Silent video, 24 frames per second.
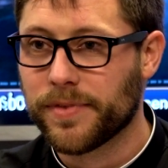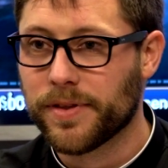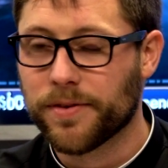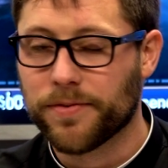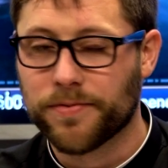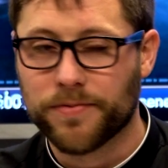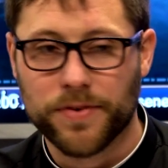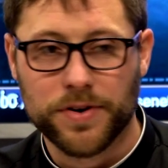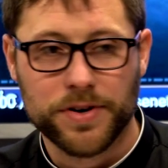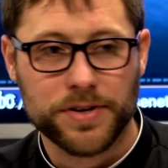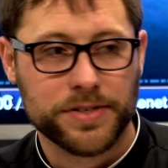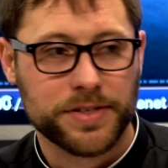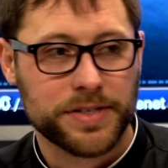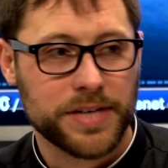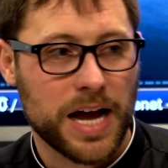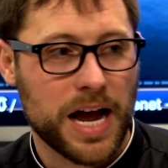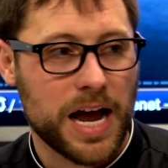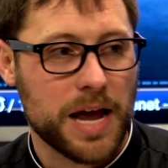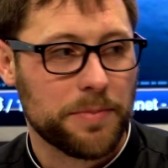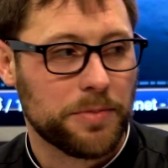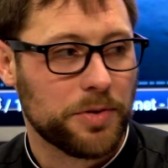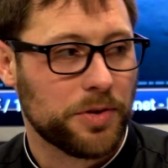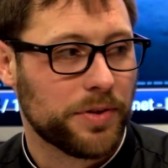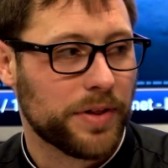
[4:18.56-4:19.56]
the first
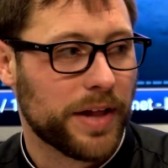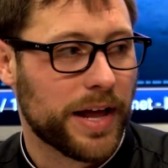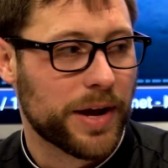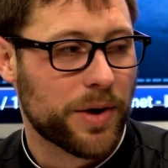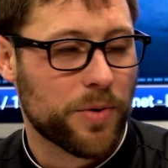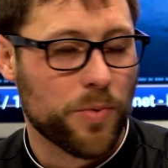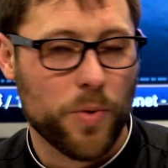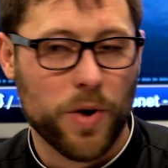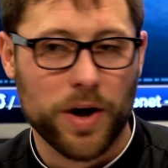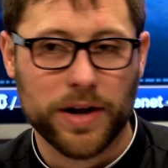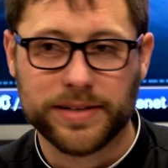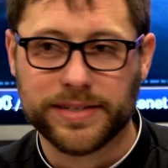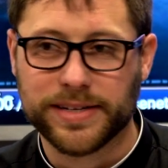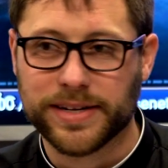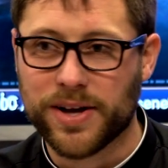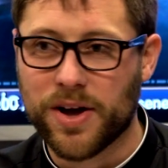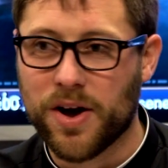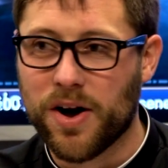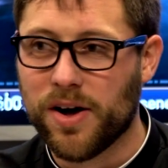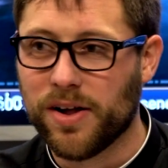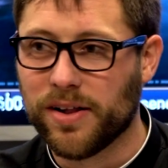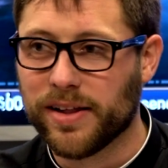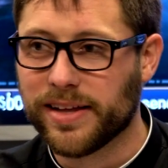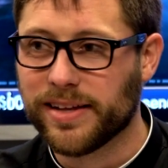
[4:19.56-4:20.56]
time you like want to
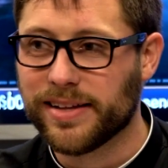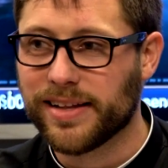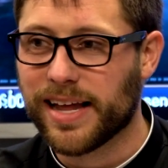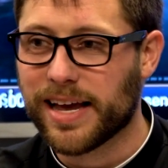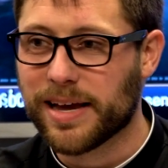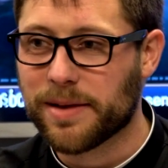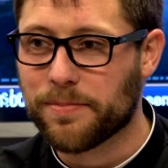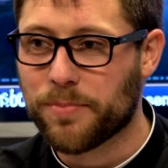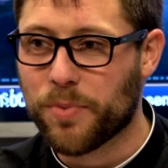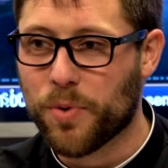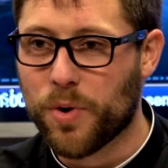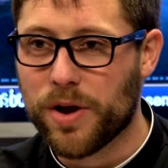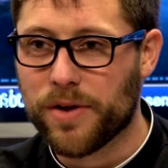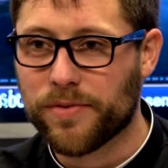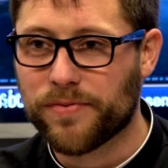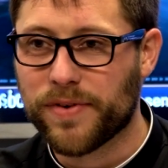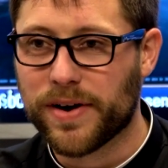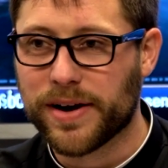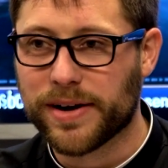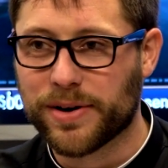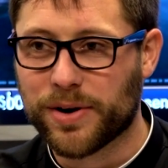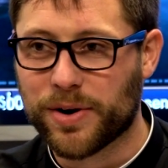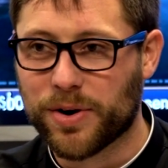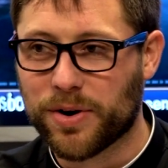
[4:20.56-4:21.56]
call it like
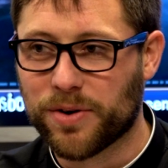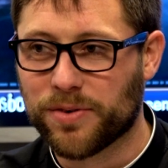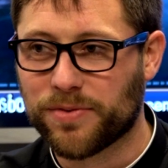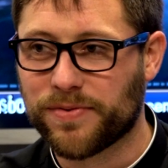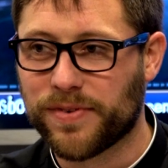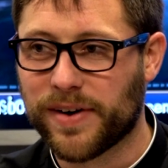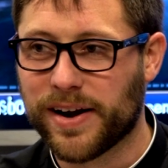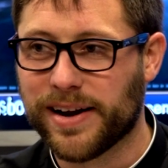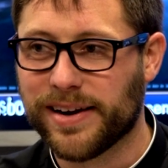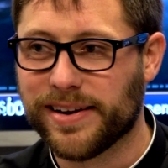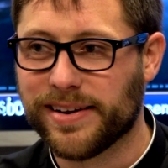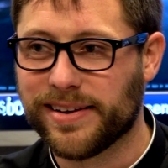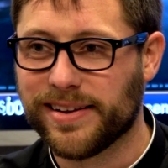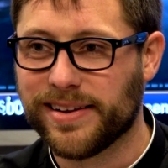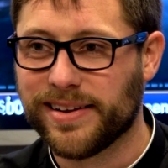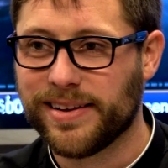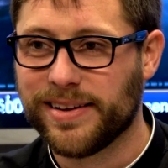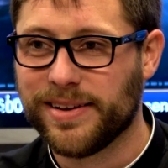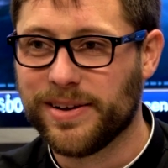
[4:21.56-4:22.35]
boyfriend, girlfriend,